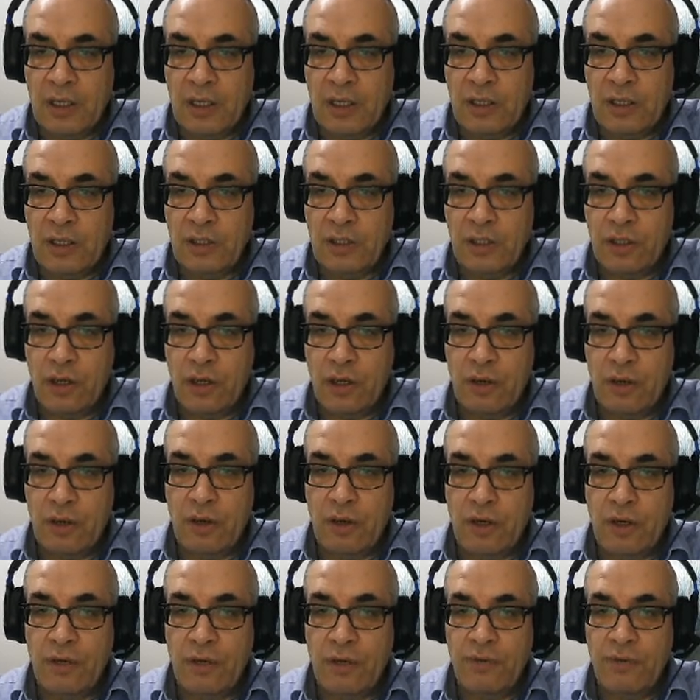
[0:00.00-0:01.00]
So
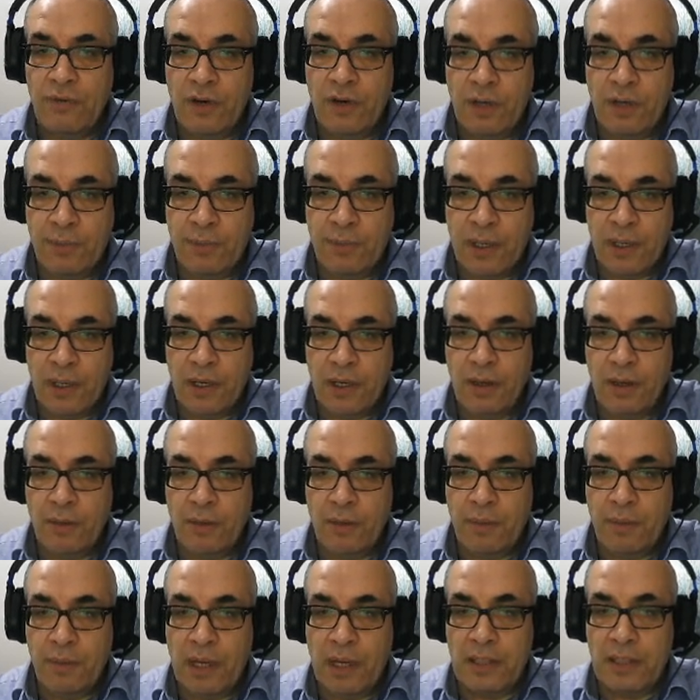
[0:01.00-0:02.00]
verb
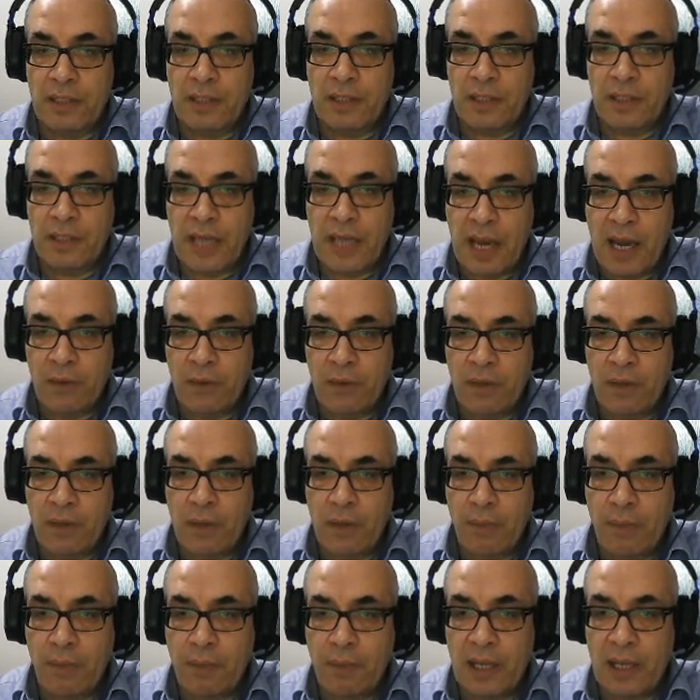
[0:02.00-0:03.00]
plus noun
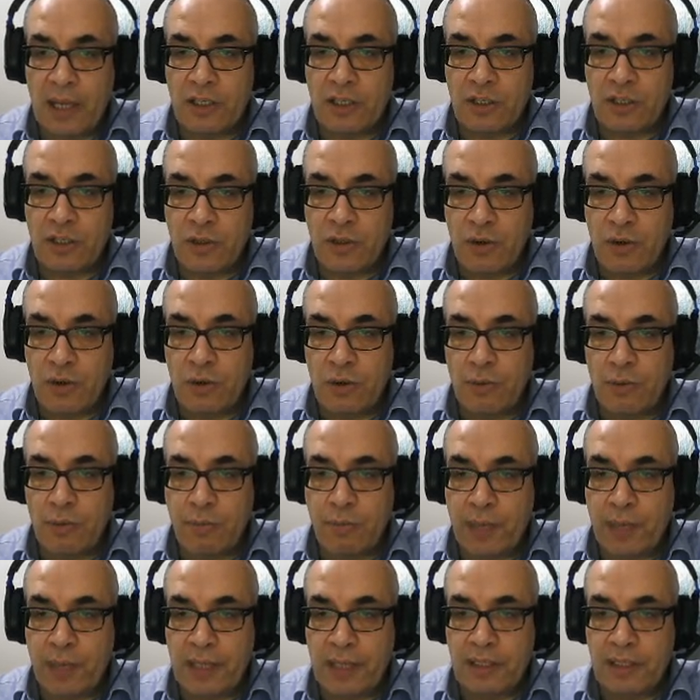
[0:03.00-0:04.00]
plus to
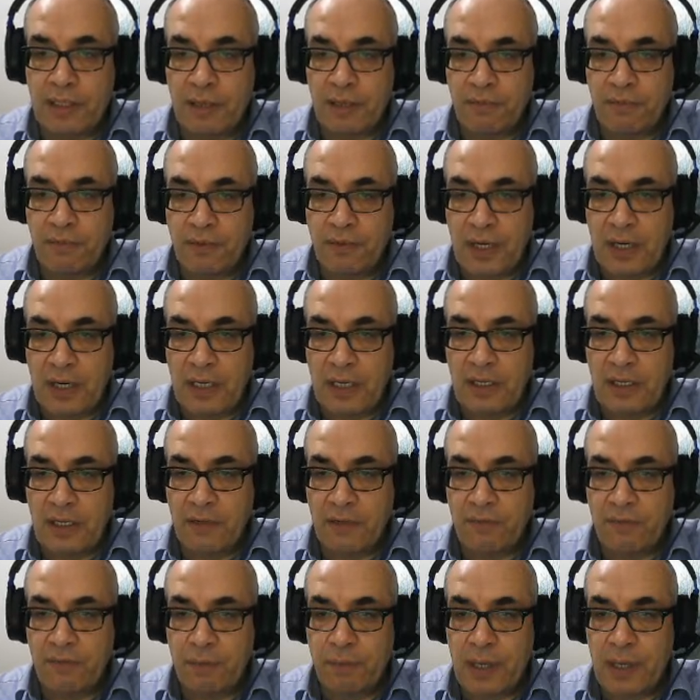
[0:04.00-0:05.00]
plus infinitive
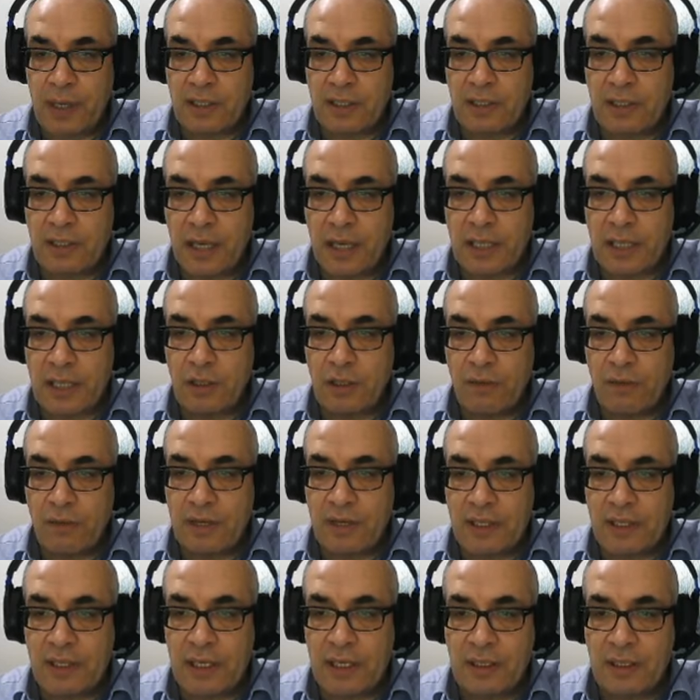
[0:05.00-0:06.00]
plus rest of the
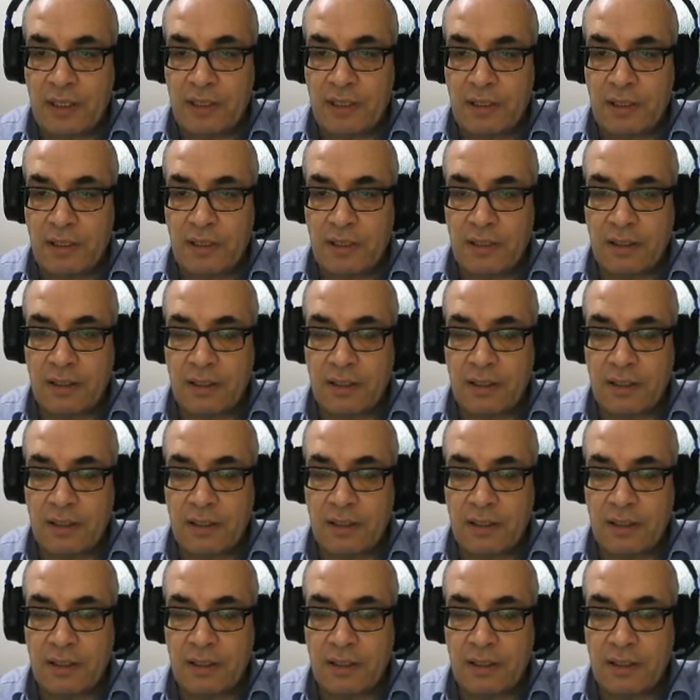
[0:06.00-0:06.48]
sentence.